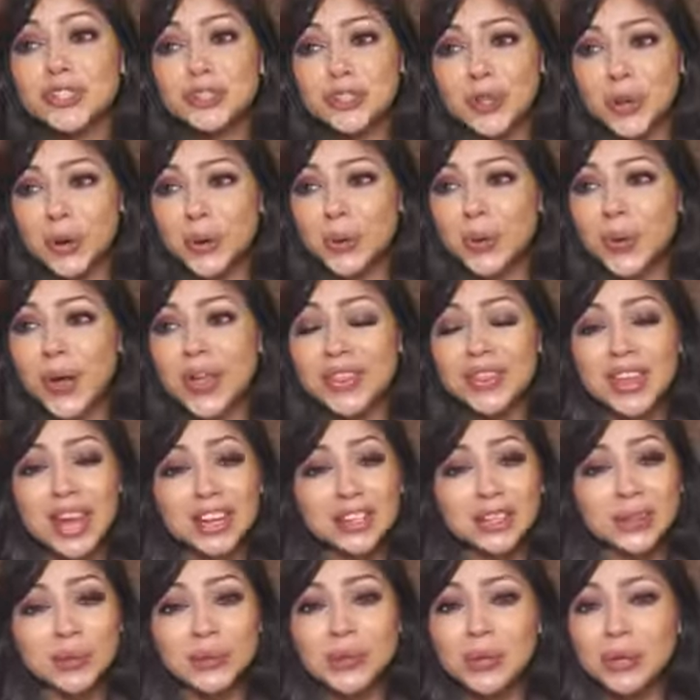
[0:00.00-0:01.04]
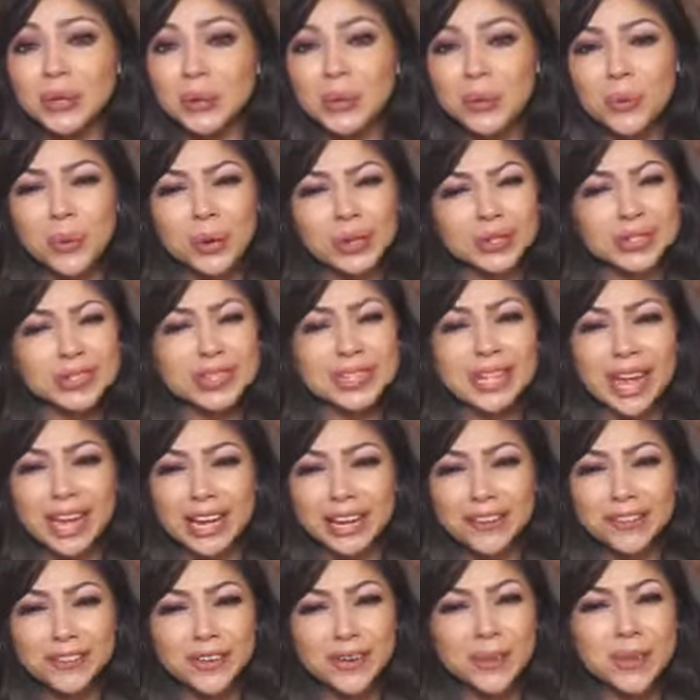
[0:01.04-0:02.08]
know that your little one's
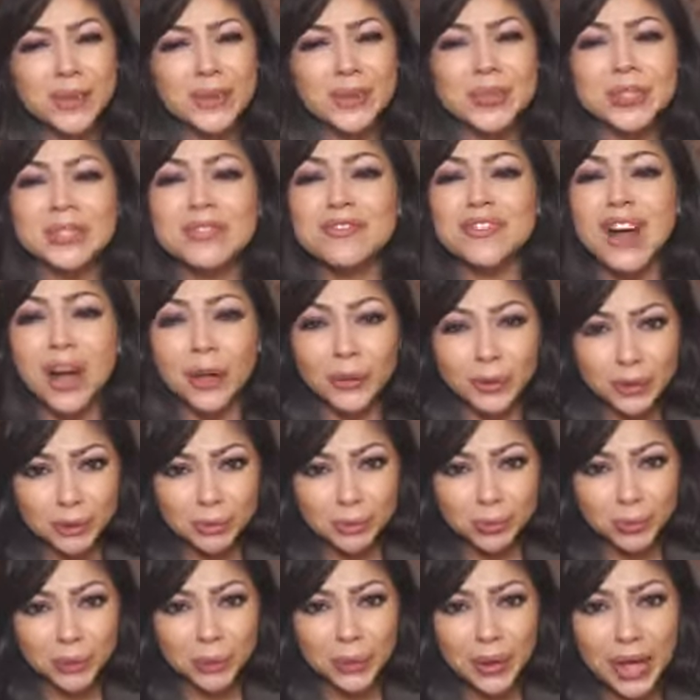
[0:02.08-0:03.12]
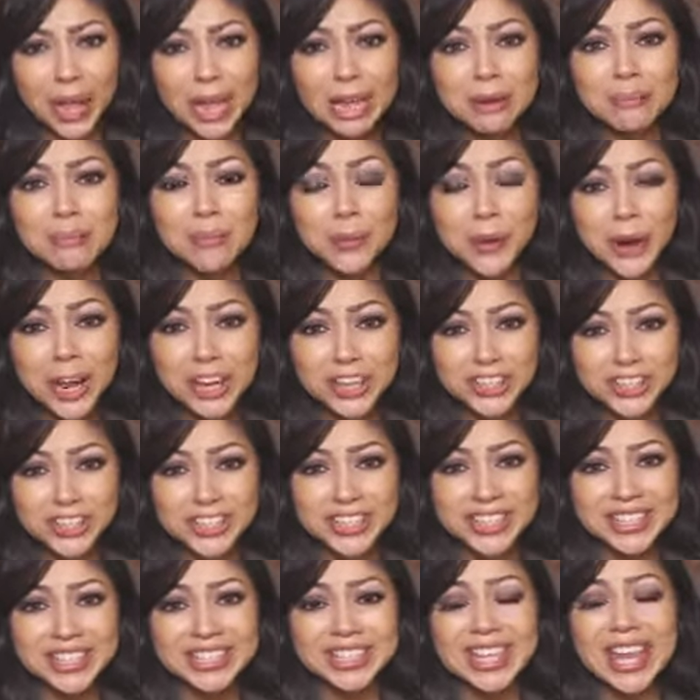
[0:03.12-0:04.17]
life was valuable and
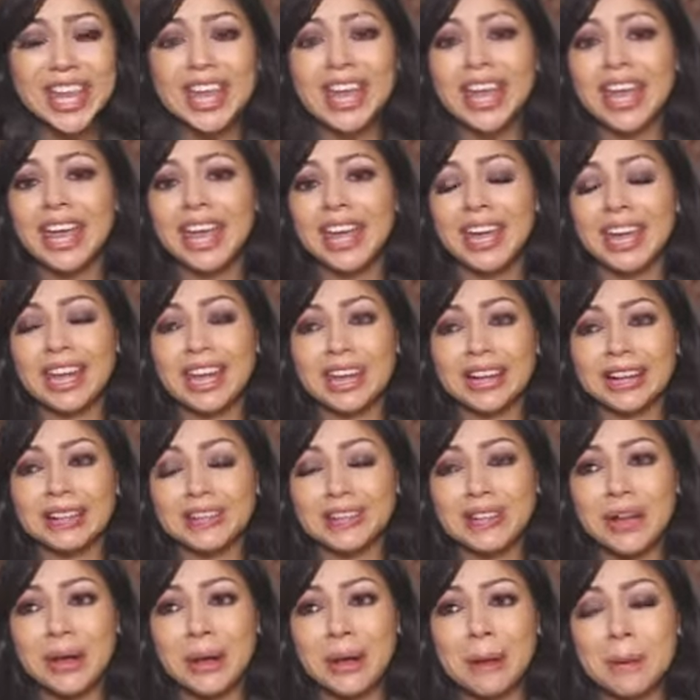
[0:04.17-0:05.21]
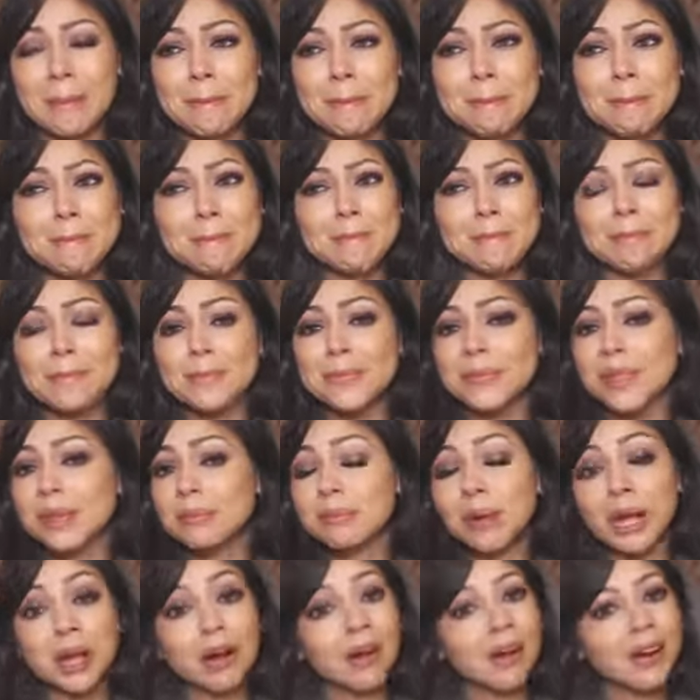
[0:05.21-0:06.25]
precious, and
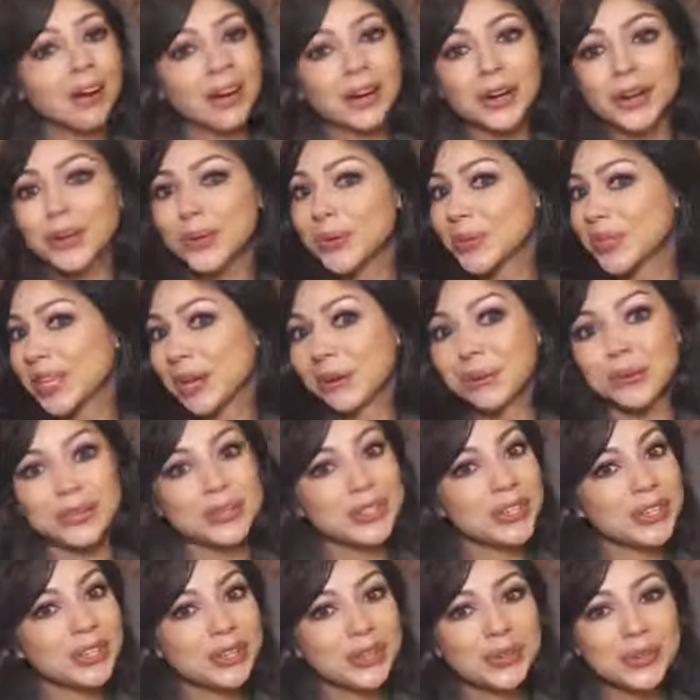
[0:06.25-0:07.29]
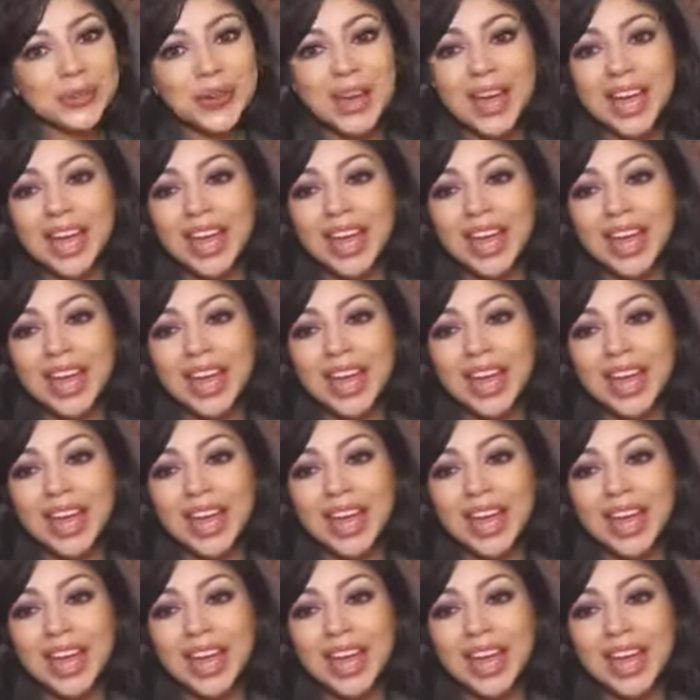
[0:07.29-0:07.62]
my heart goes out to you.